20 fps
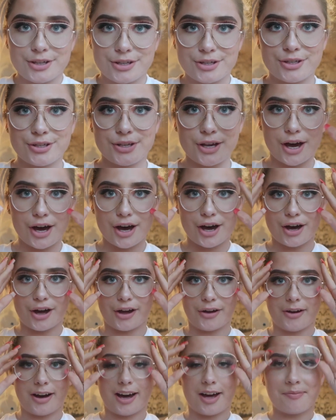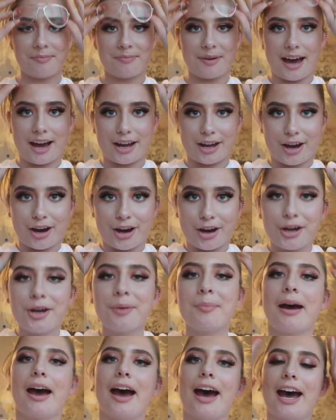So, I'm back
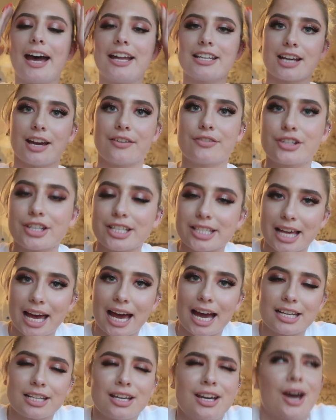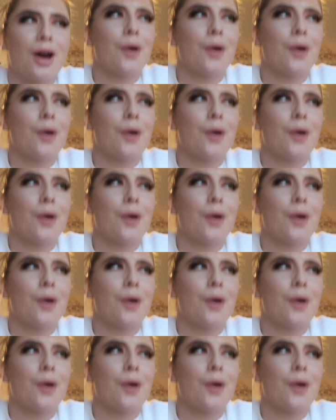home and I've just had,